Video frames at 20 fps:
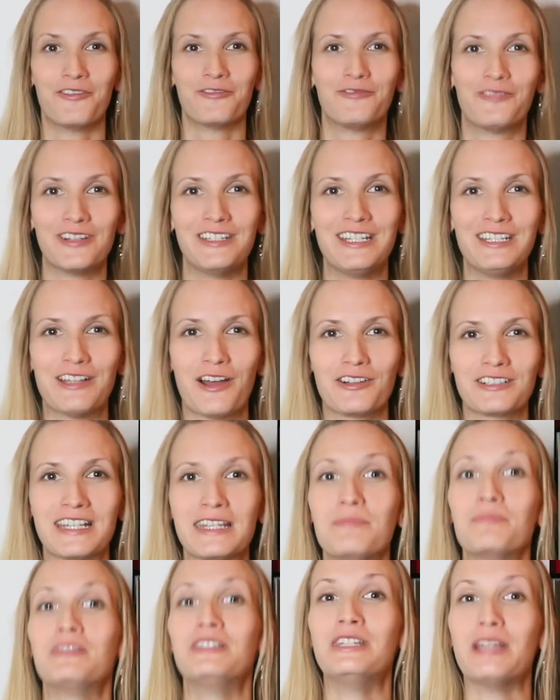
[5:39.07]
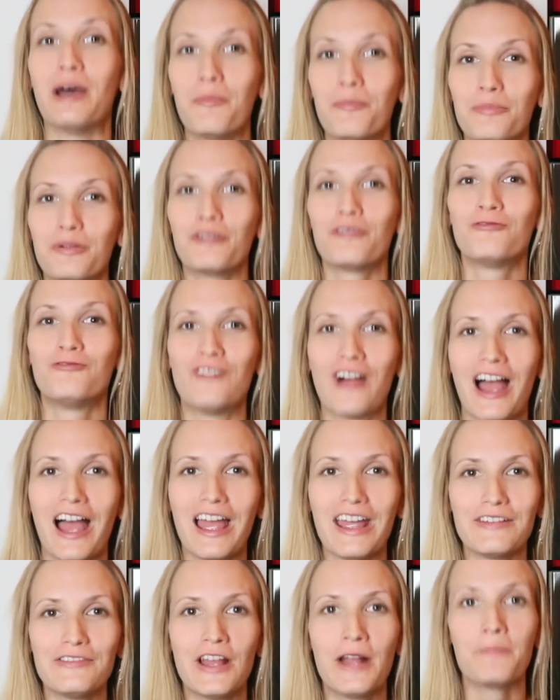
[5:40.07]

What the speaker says: Funny dog name number 5,